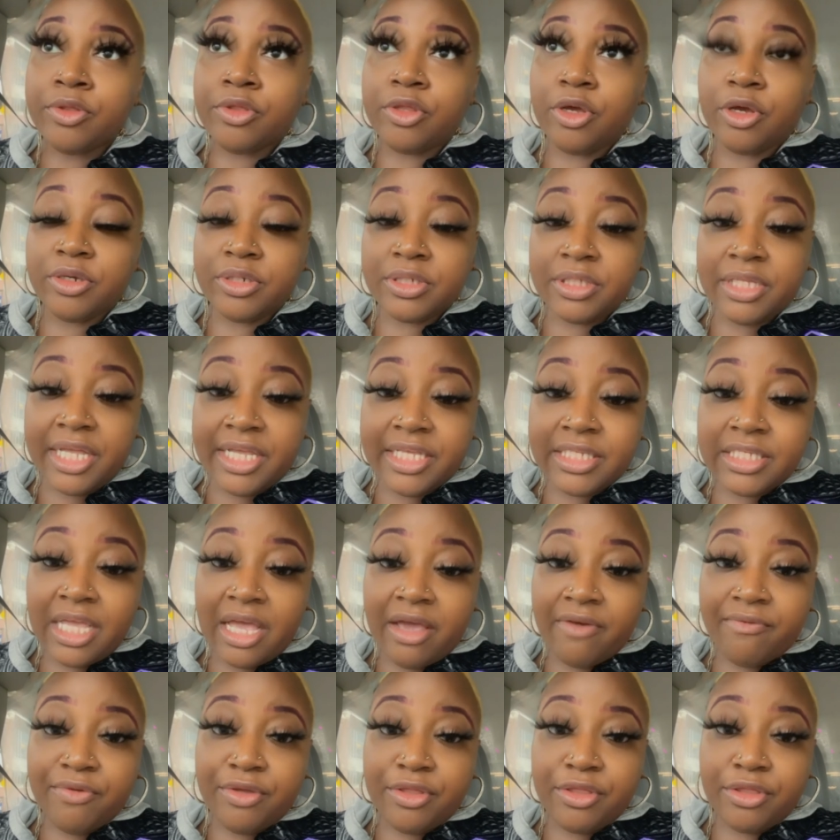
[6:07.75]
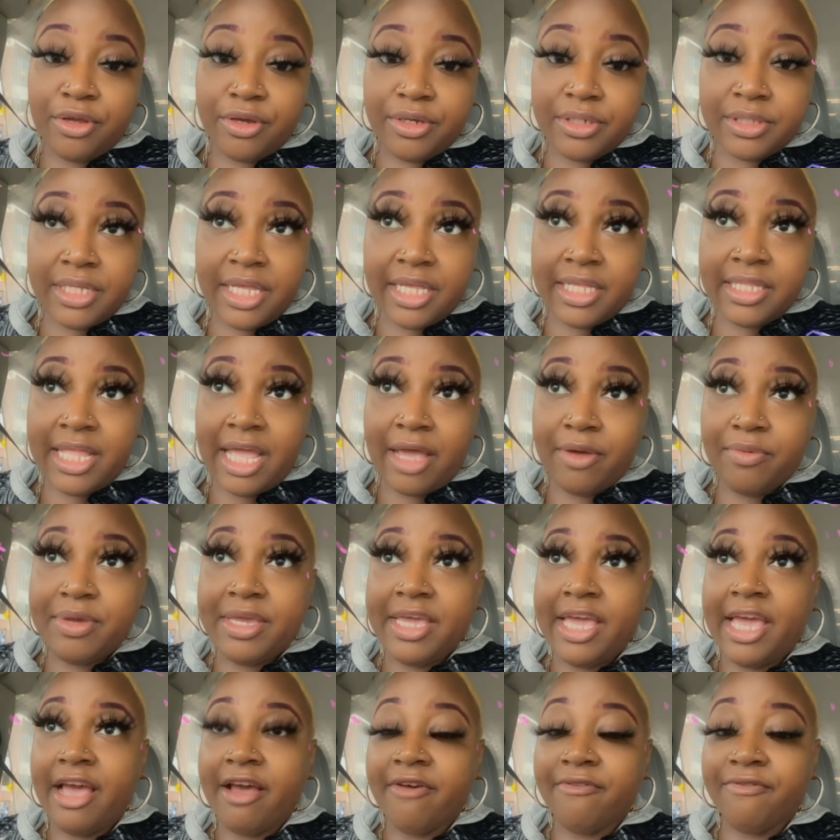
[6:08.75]
Thursdays, every Thursday that
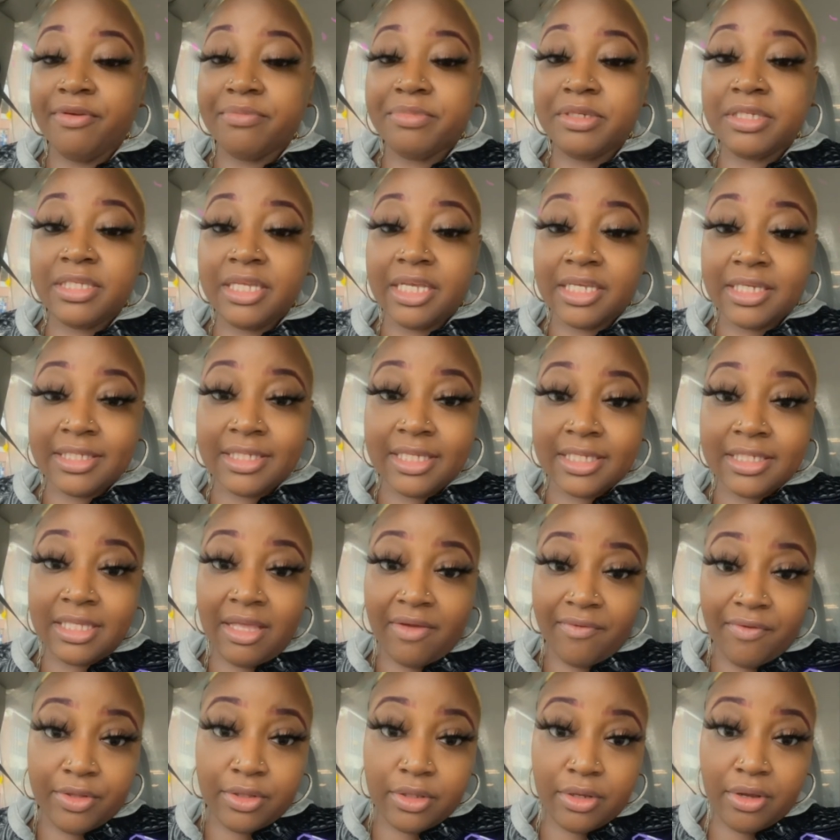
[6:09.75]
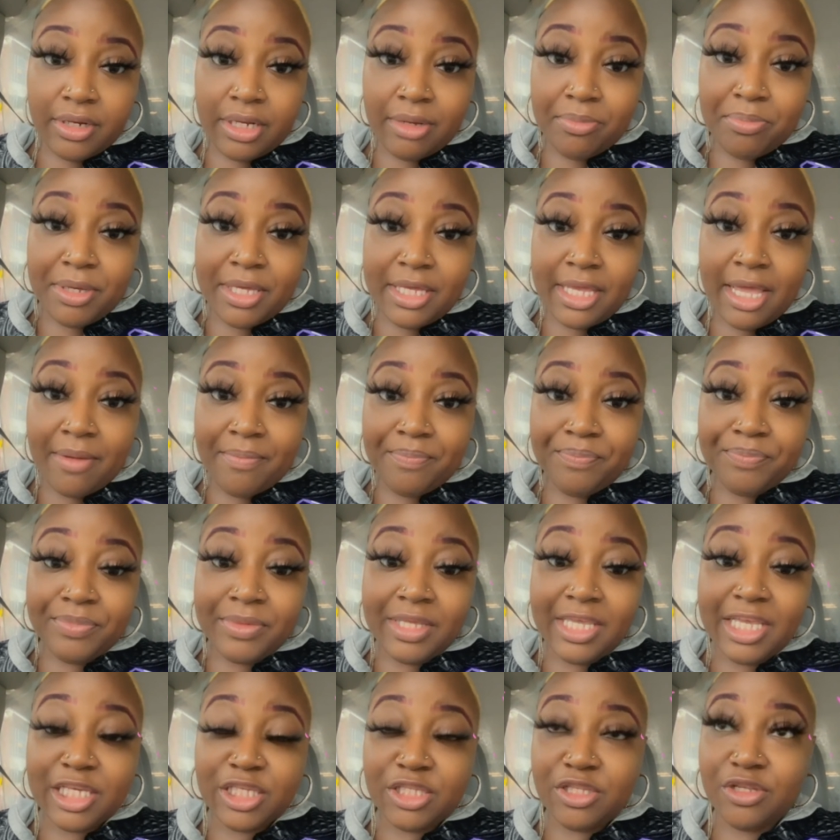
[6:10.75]
we have from 6 to 7:30 p.m.
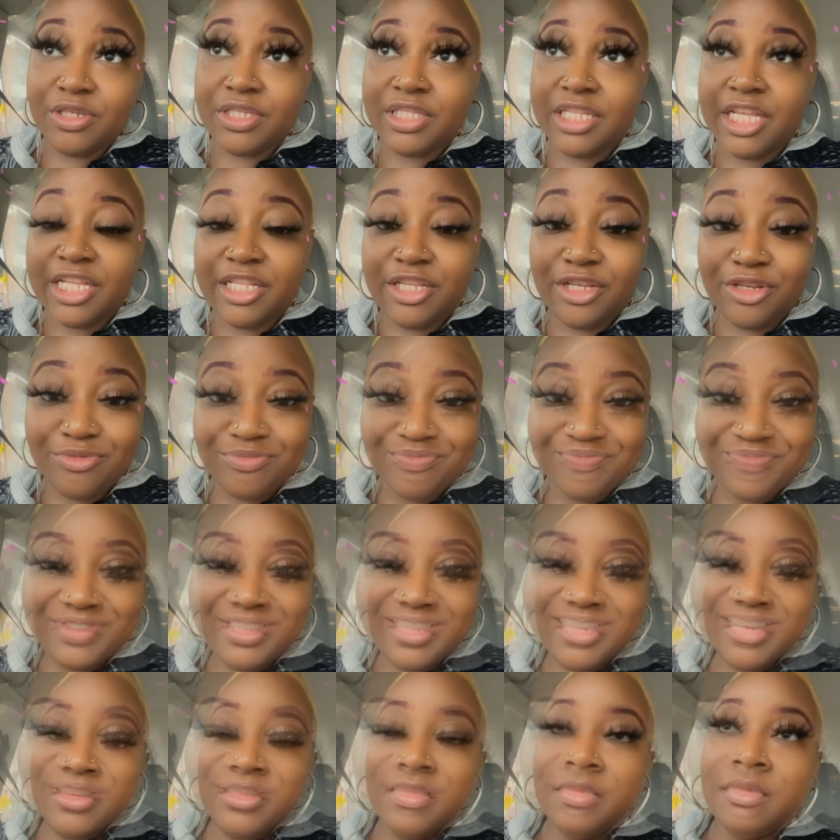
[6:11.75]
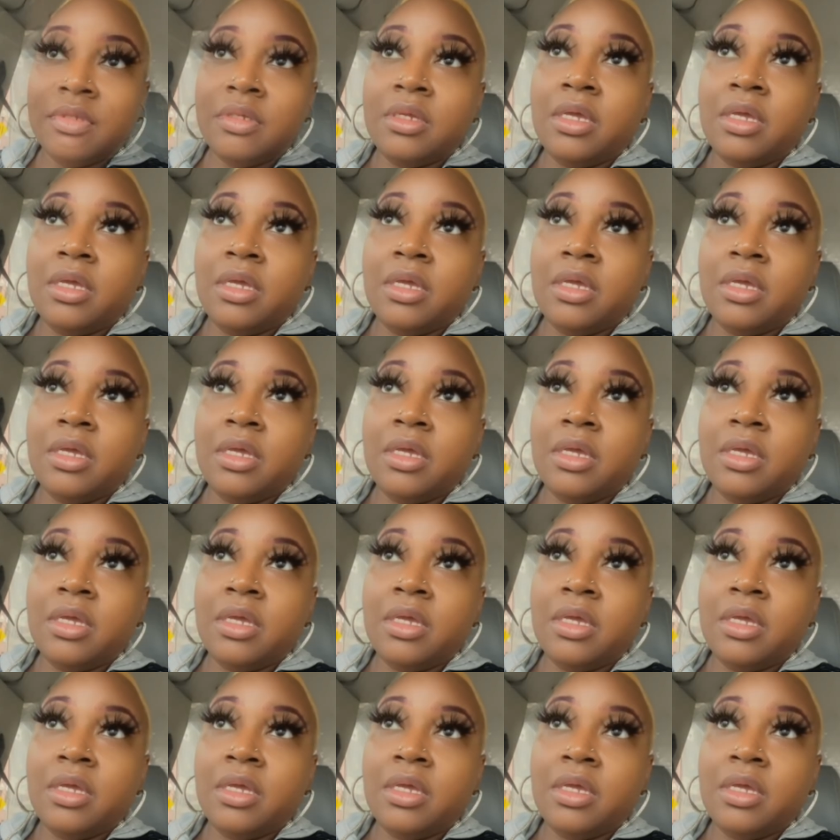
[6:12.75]
Eastern Standard. See you there.